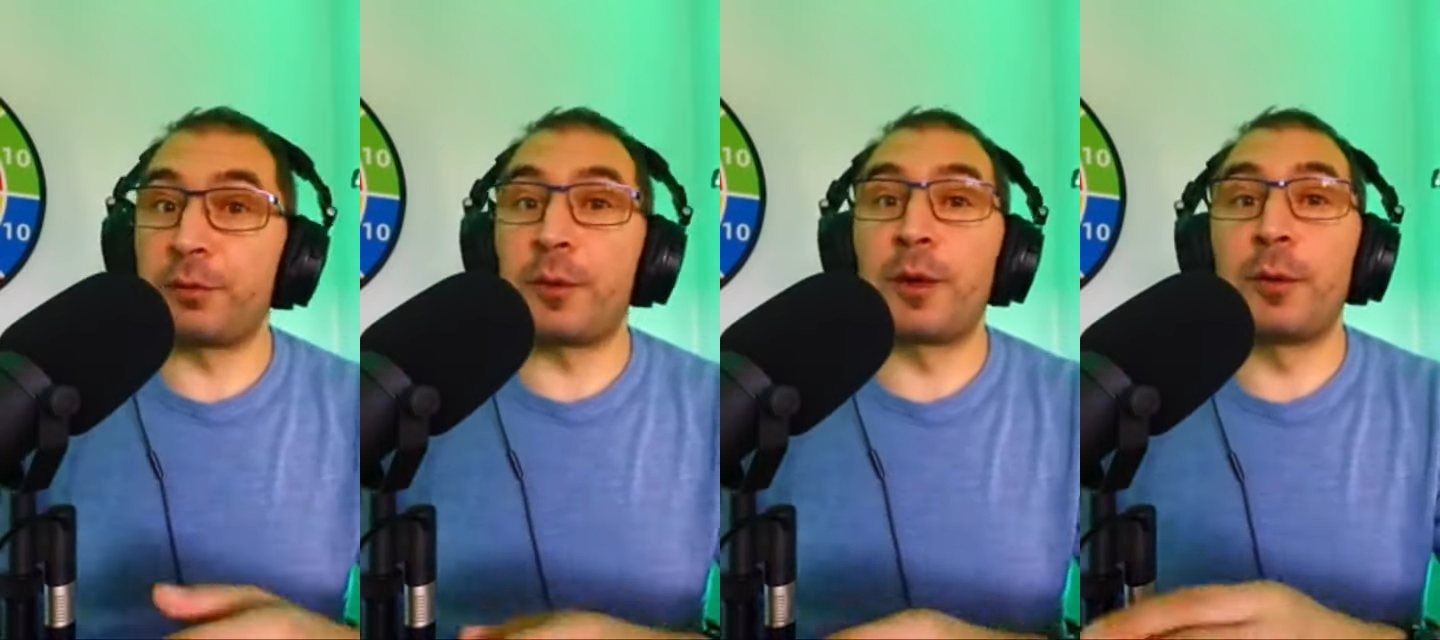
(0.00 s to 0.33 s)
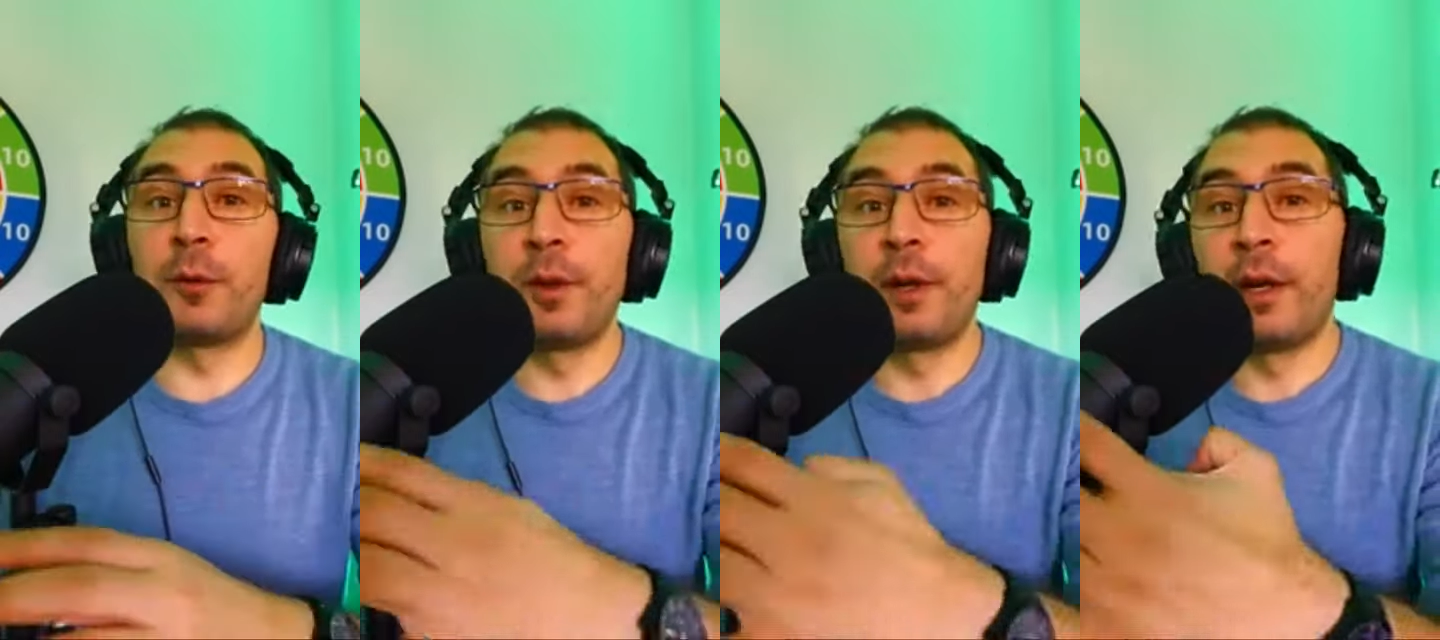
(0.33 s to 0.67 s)

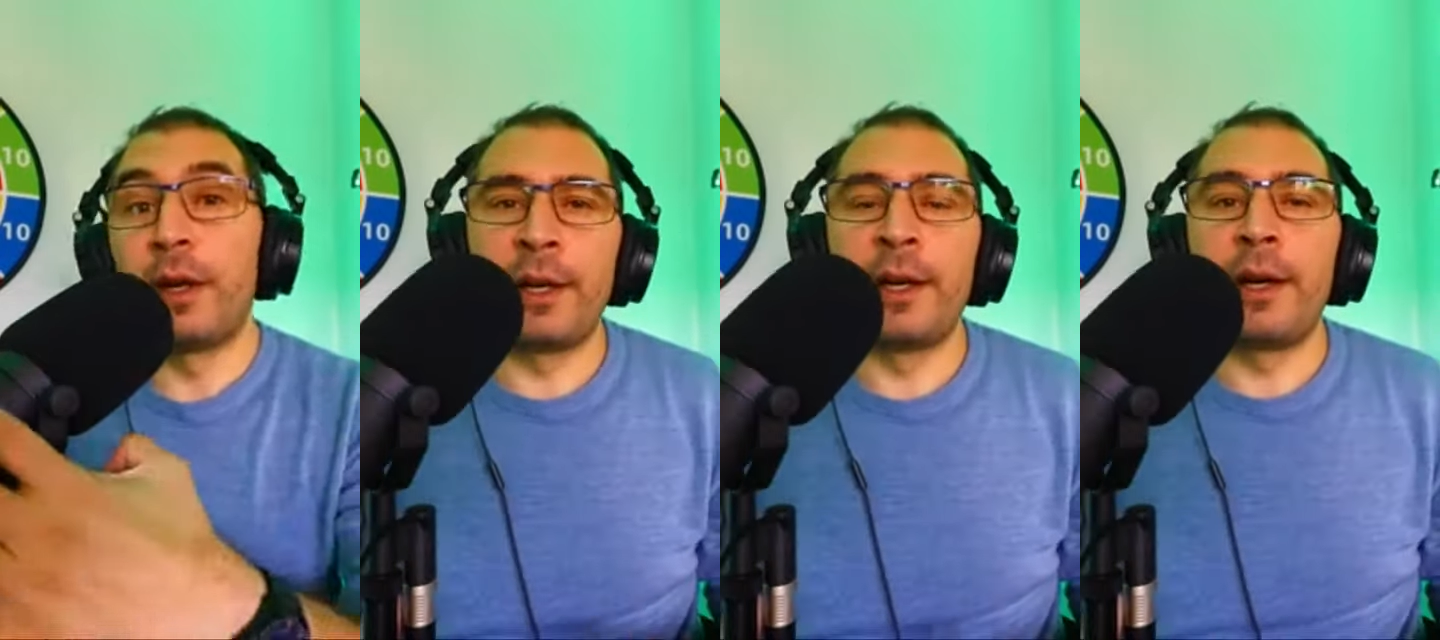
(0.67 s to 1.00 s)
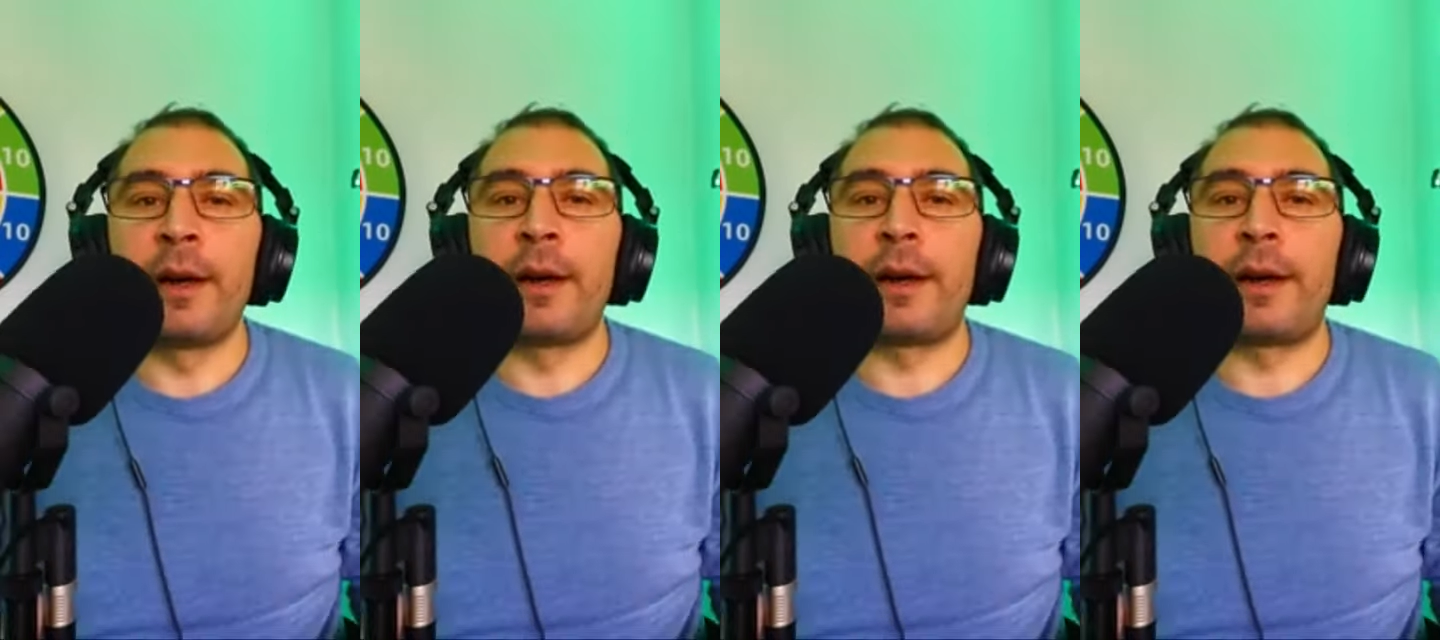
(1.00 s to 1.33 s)
well.
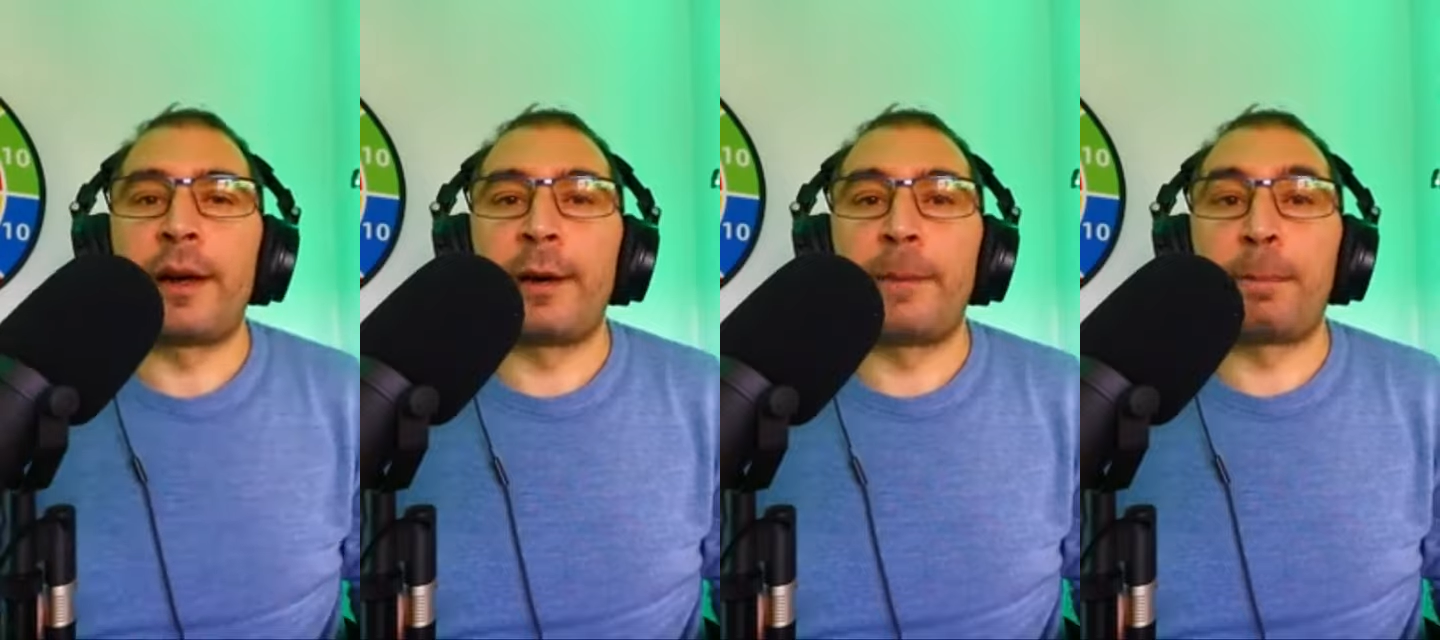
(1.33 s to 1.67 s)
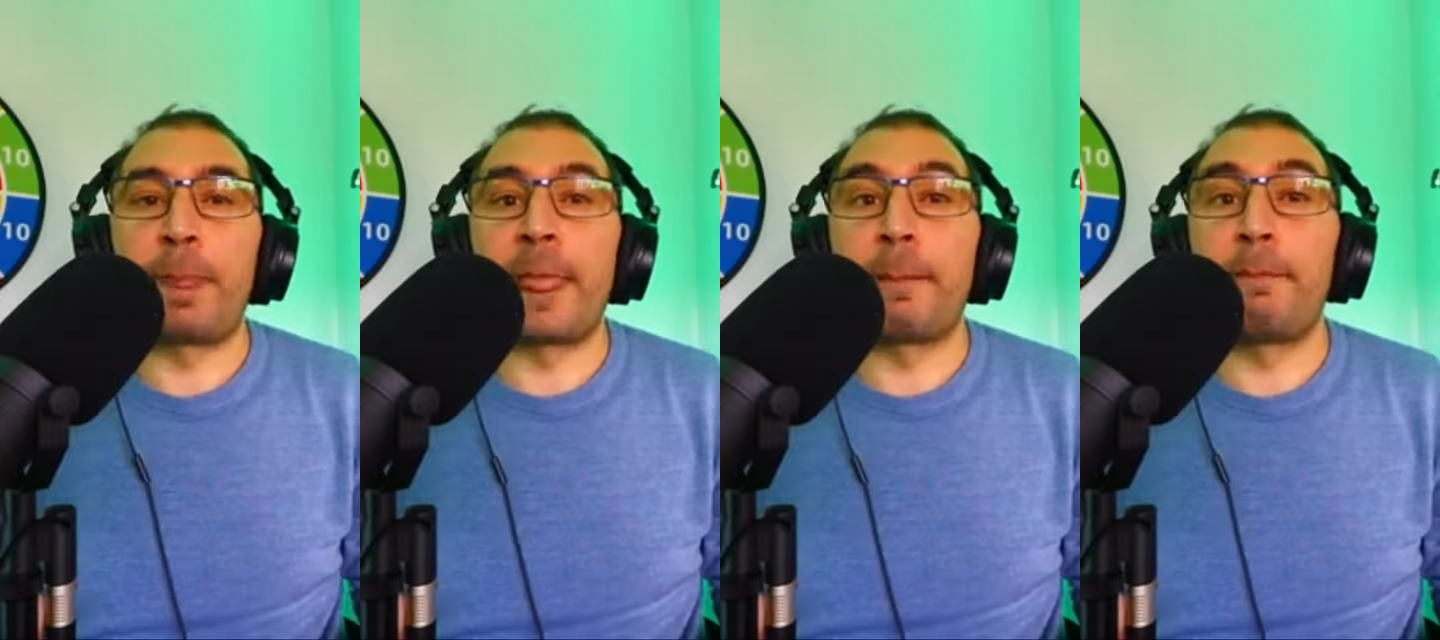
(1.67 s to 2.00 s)
Um,
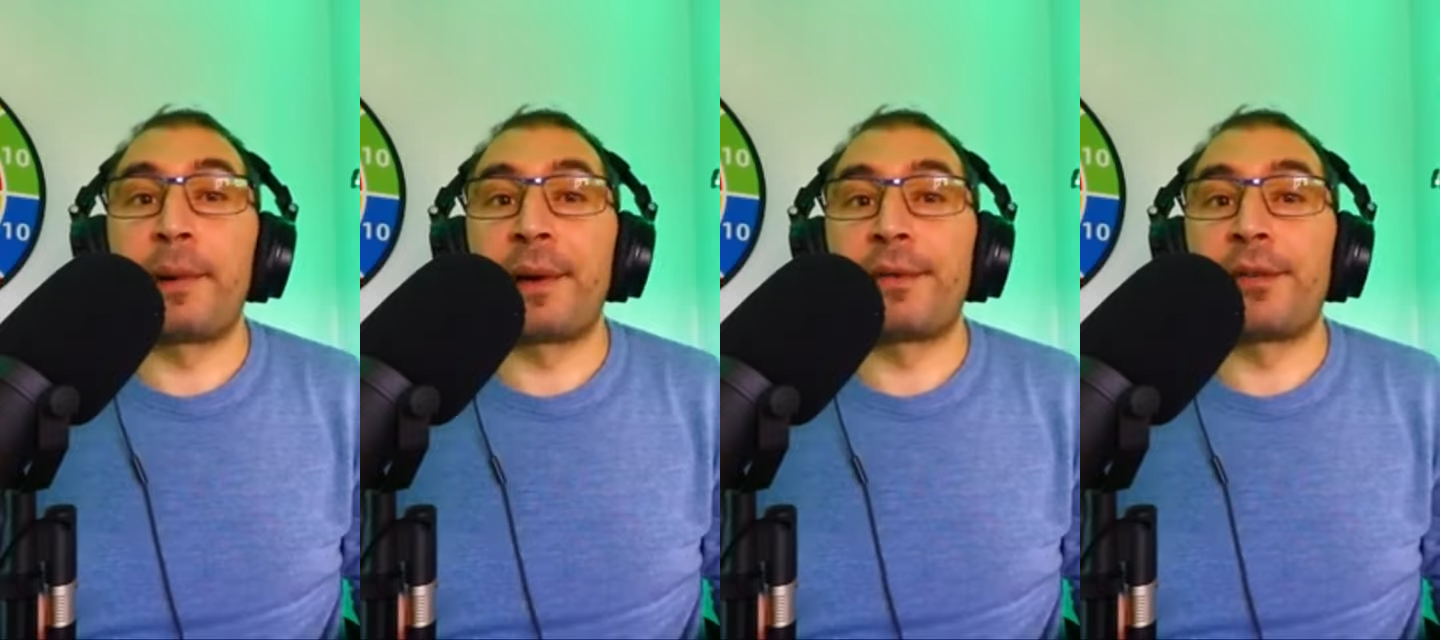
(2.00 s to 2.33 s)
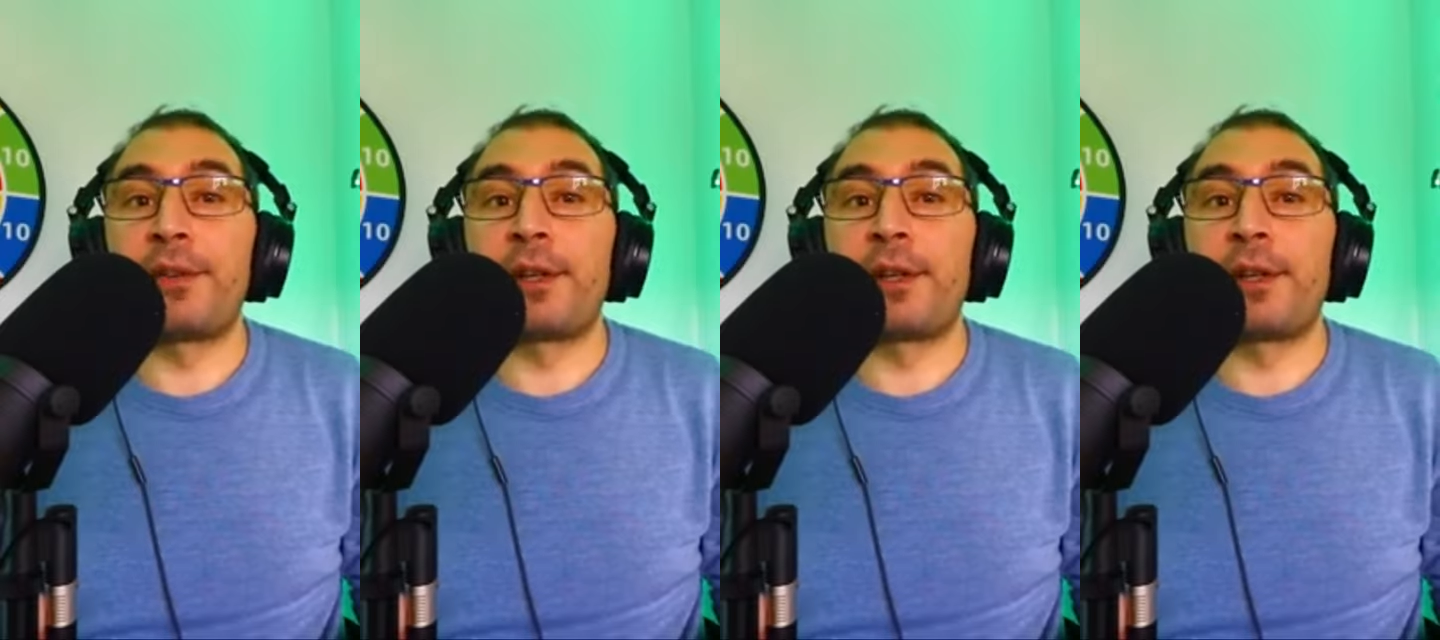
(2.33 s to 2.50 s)
but